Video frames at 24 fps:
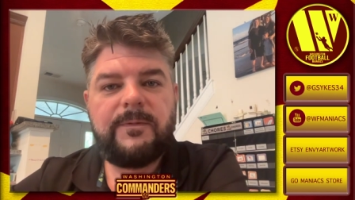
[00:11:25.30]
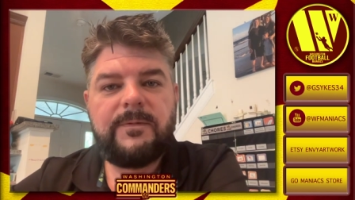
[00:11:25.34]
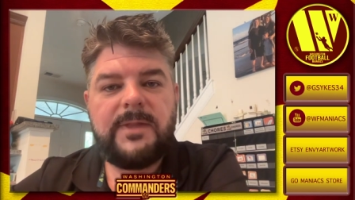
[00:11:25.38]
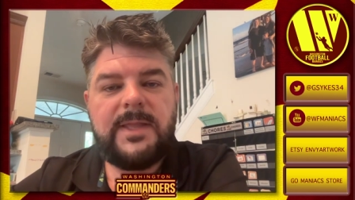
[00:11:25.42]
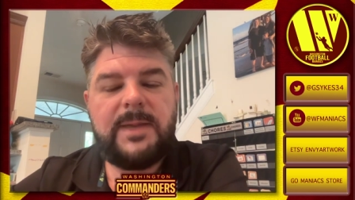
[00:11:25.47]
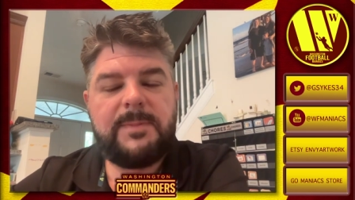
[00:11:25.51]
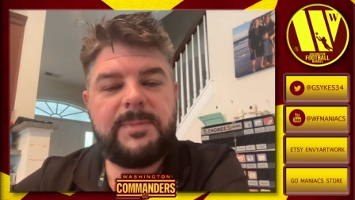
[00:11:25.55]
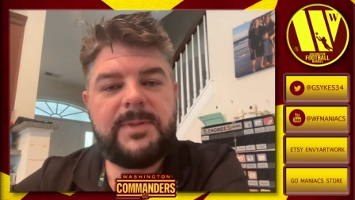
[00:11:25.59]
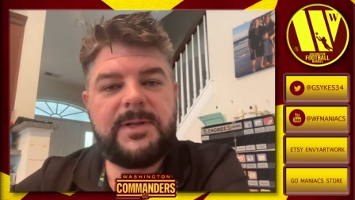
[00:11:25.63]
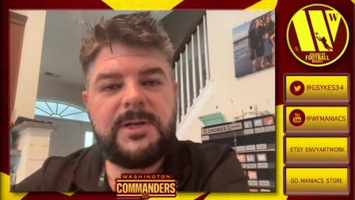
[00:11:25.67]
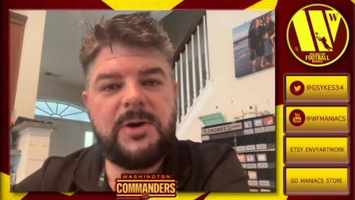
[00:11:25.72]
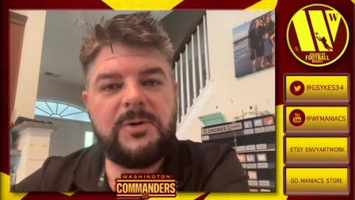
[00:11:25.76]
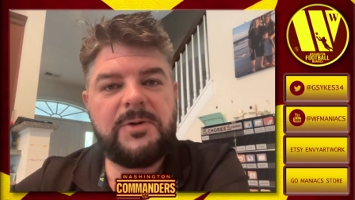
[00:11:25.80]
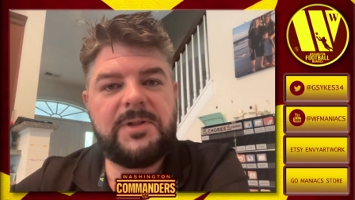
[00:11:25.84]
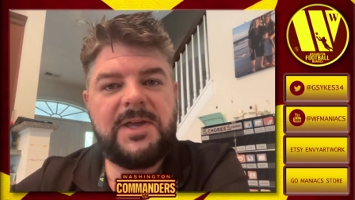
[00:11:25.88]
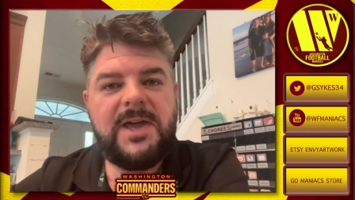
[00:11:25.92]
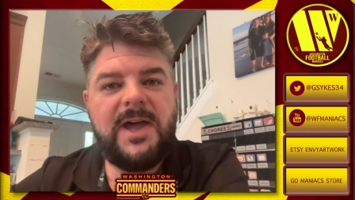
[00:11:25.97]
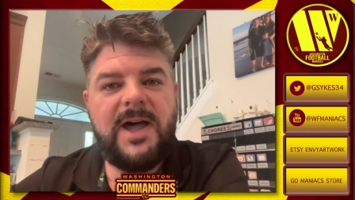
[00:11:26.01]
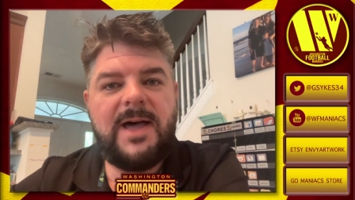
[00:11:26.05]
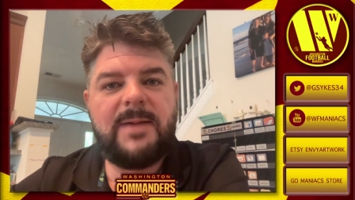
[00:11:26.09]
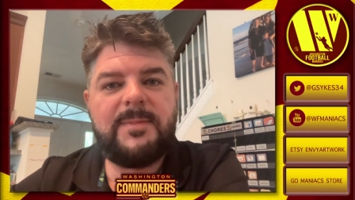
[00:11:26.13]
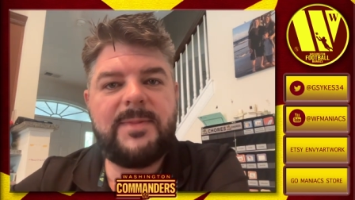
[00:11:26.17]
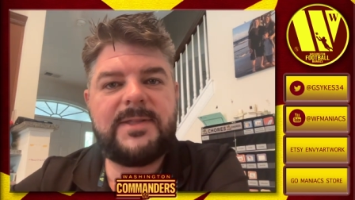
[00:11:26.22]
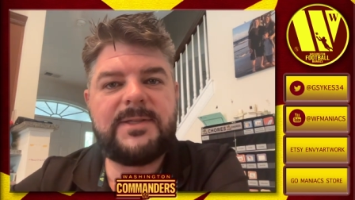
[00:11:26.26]
let me know in the
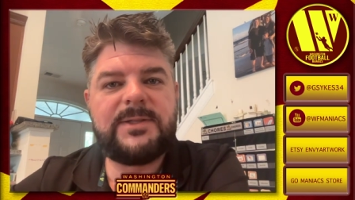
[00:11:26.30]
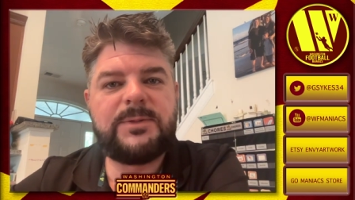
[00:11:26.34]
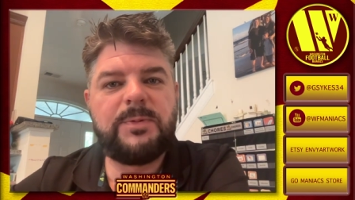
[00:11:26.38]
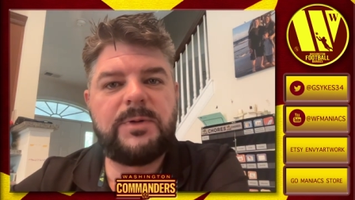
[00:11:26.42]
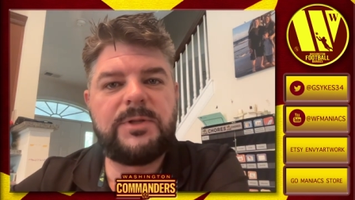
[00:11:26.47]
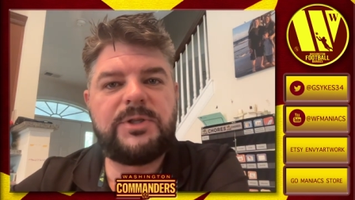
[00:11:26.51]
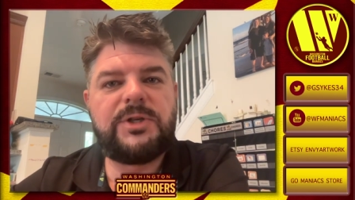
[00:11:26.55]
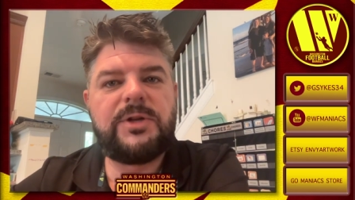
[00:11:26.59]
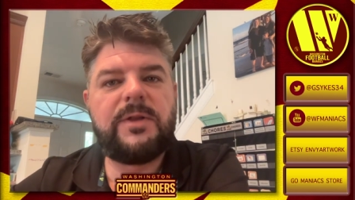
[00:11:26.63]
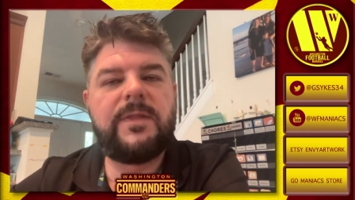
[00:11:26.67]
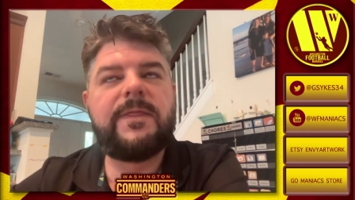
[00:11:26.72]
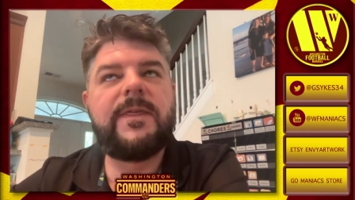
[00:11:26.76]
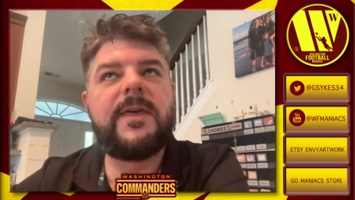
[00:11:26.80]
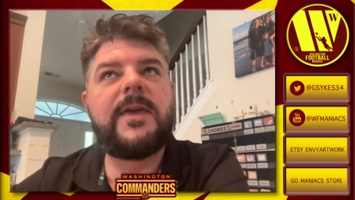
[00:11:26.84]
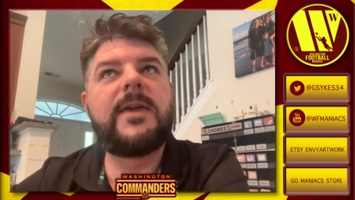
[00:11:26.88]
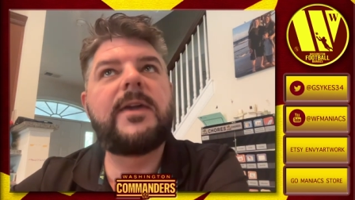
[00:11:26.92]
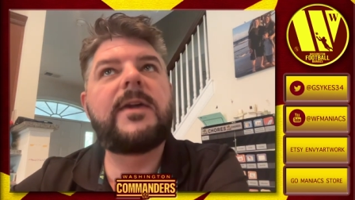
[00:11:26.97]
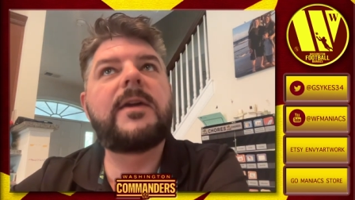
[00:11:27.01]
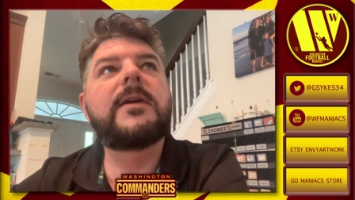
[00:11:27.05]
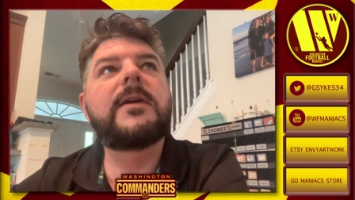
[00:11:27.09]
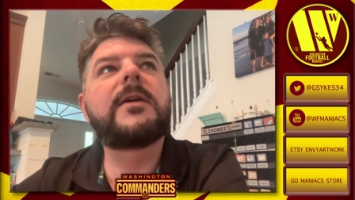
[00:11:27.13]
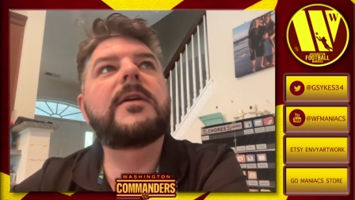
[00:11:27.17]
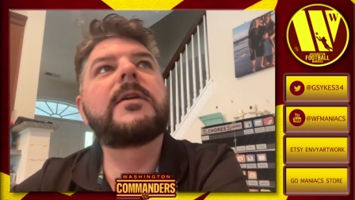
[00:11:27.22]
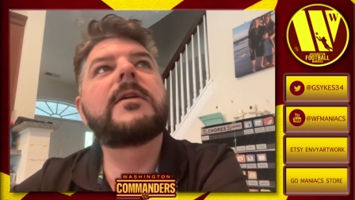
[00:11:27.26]
comments what you
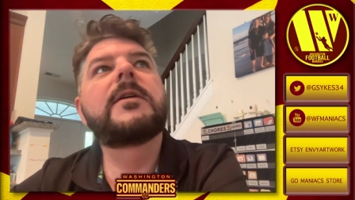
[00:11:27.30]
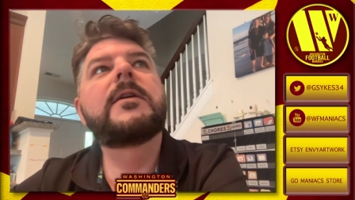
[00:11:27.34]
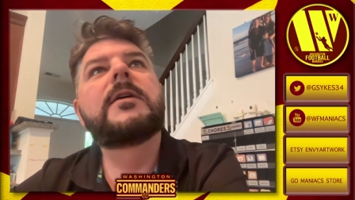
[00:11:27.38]
think.